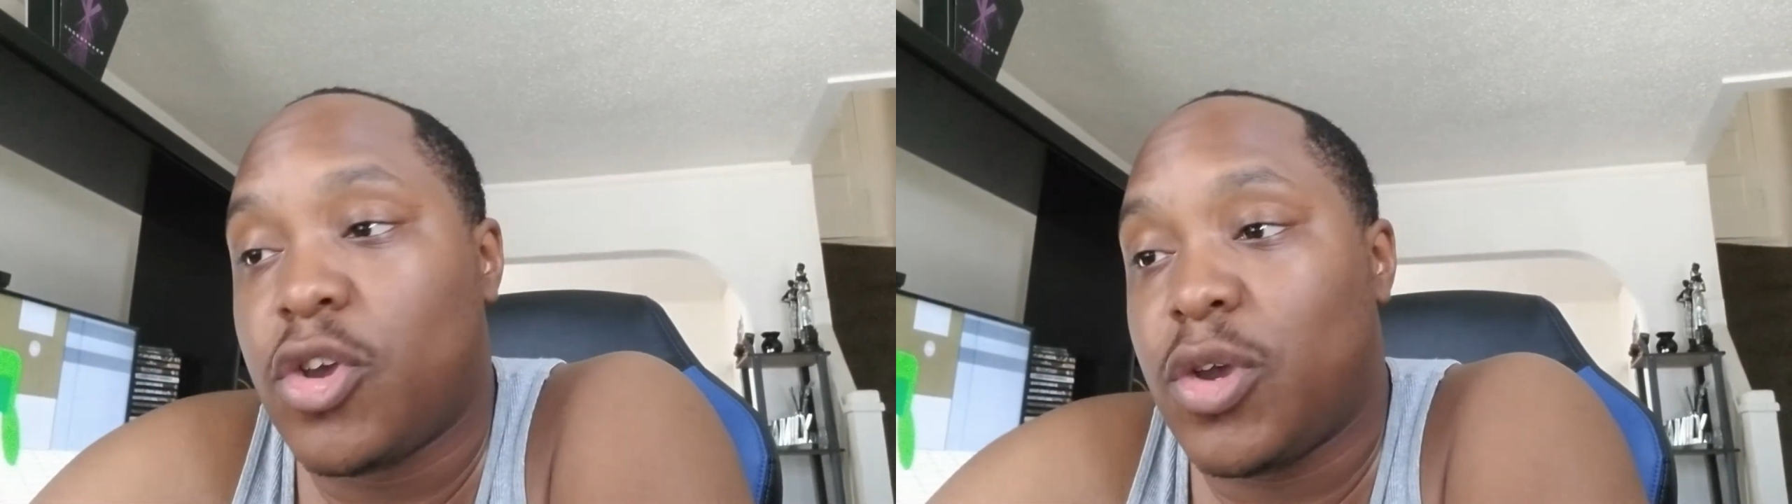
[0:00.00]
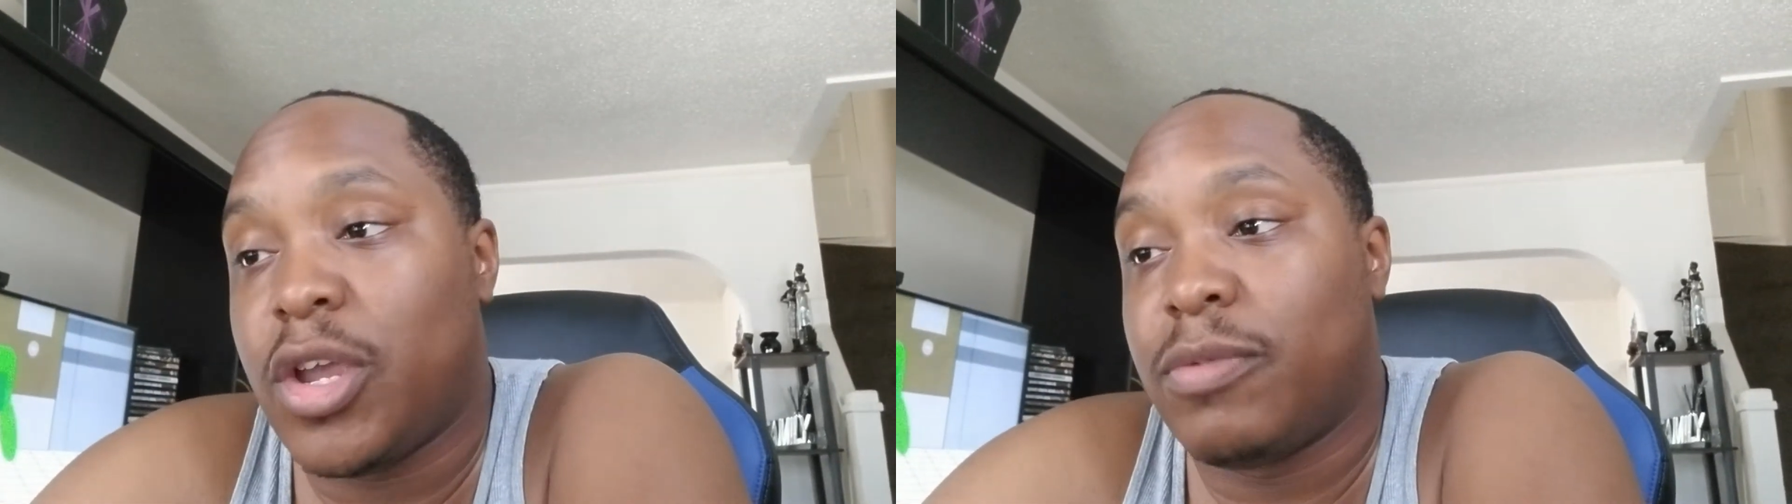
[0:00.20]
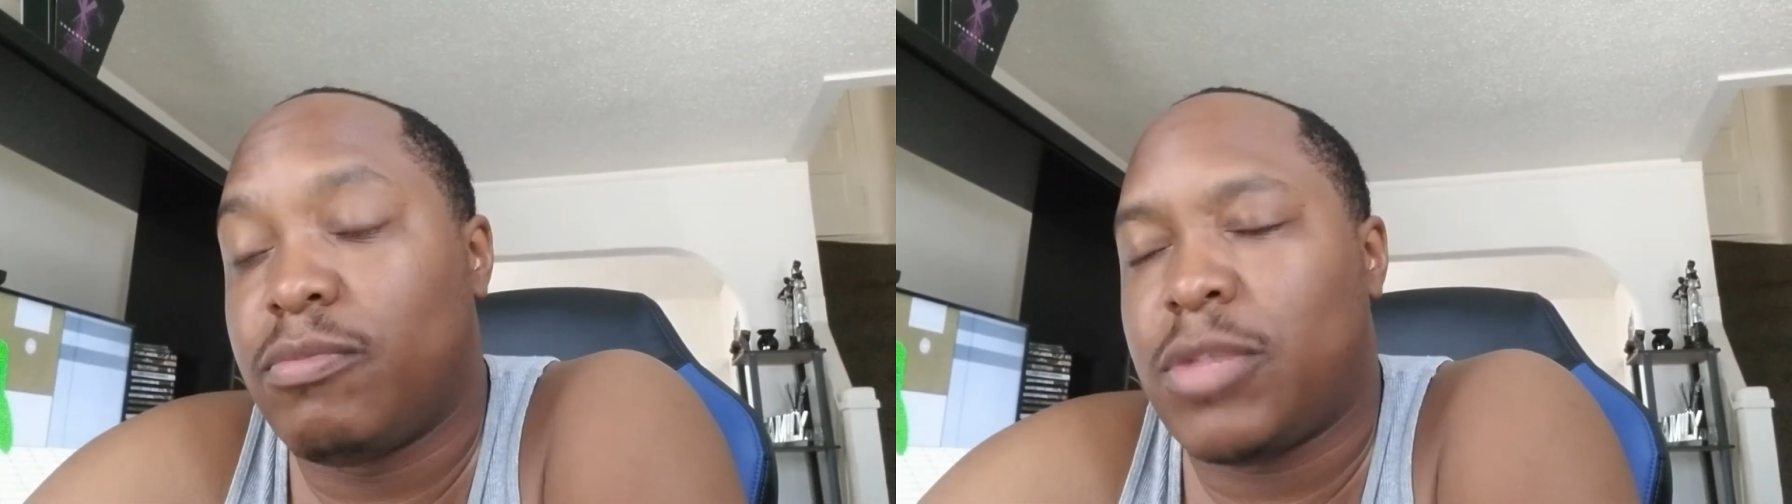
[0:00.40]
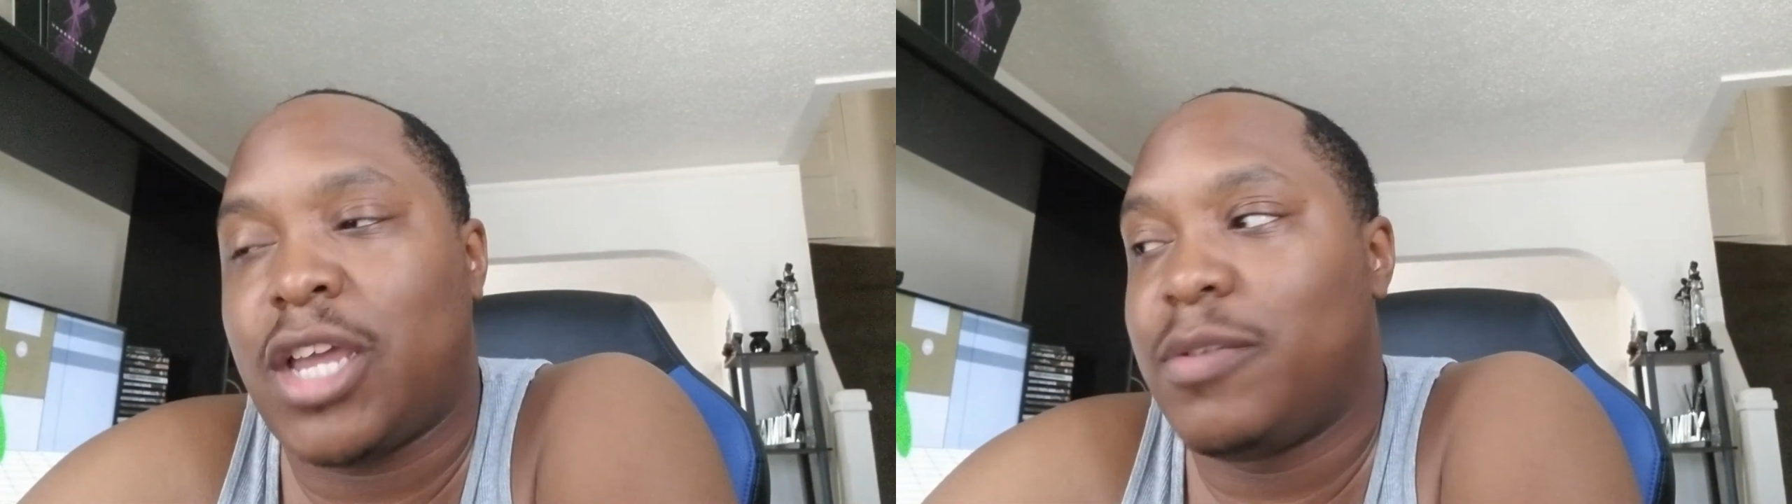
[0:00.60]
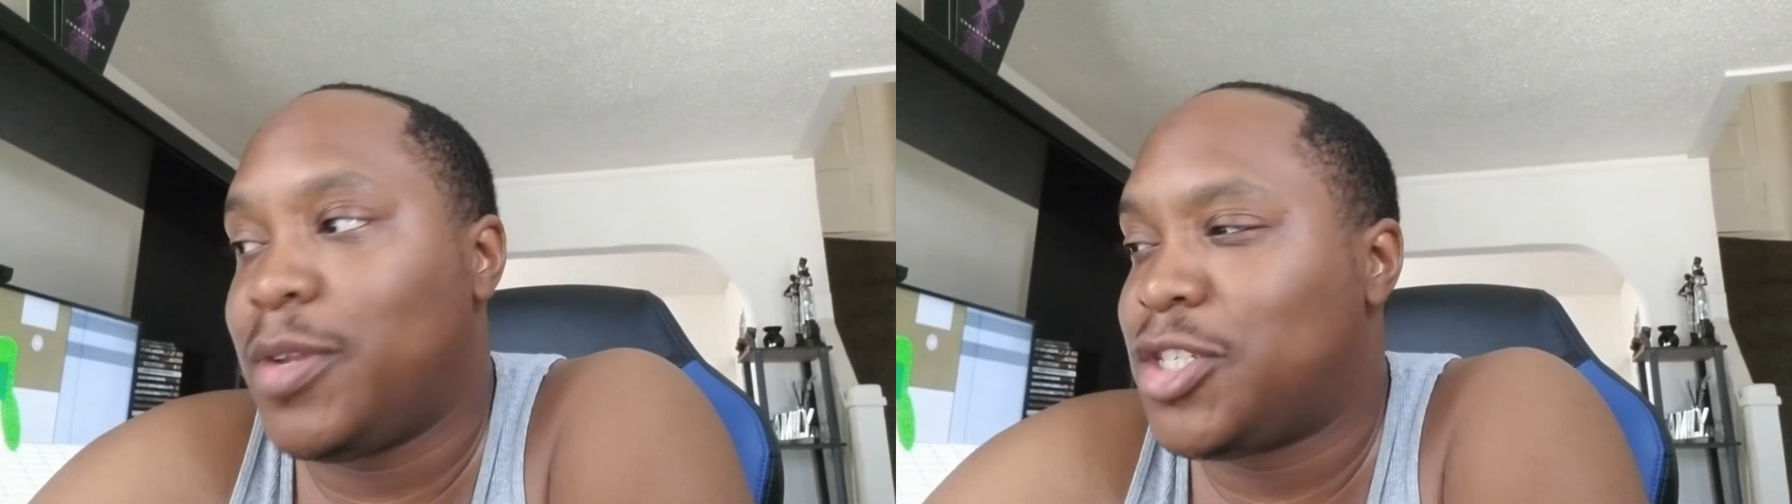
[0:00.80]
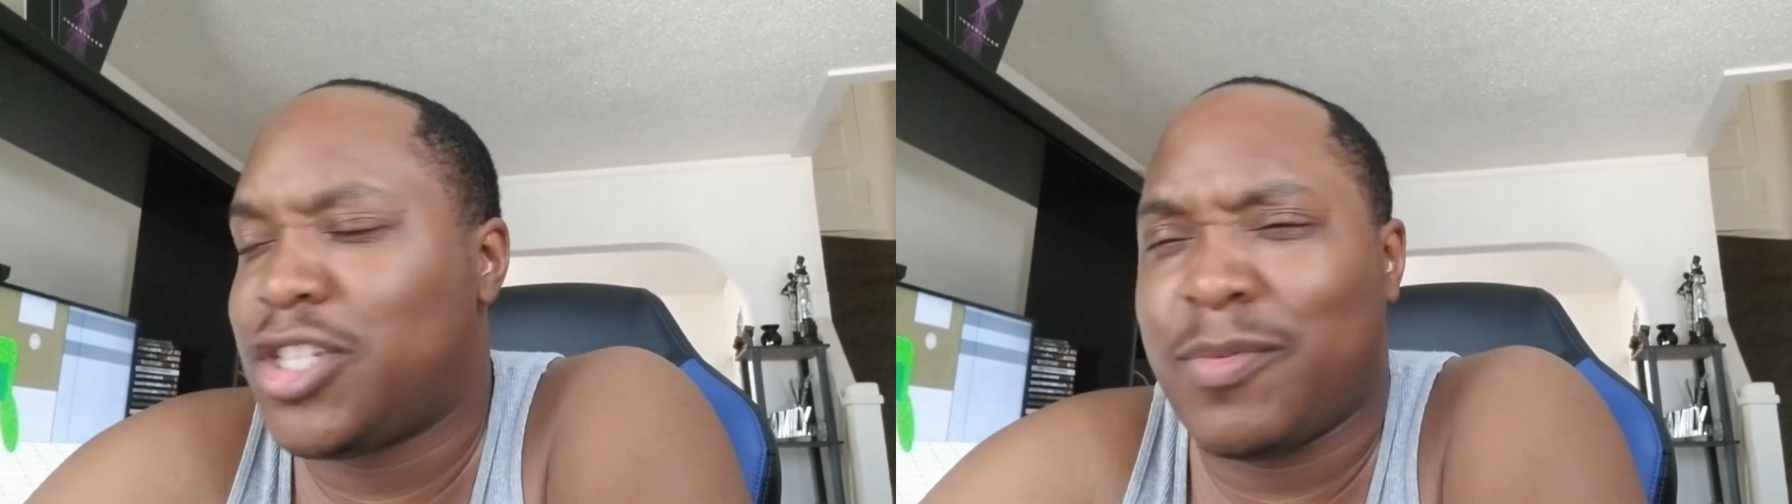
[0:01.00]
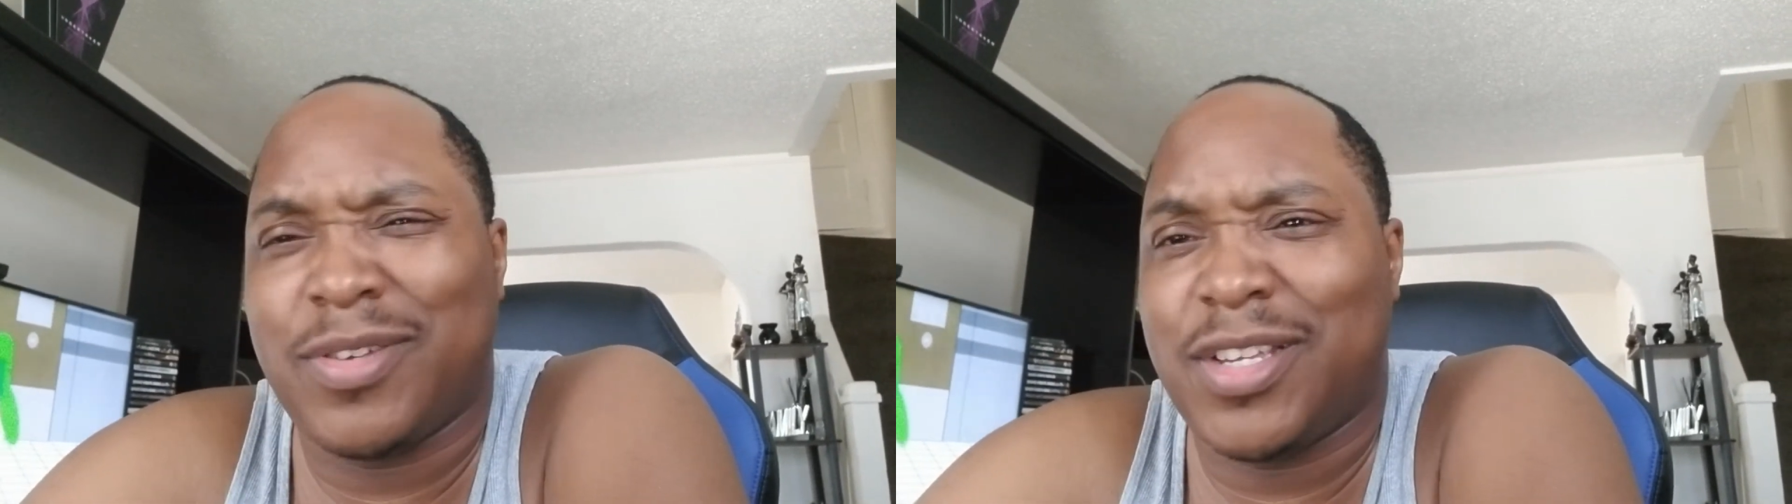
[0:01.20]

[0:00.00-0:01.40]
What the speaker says: And not Elimination Chamber,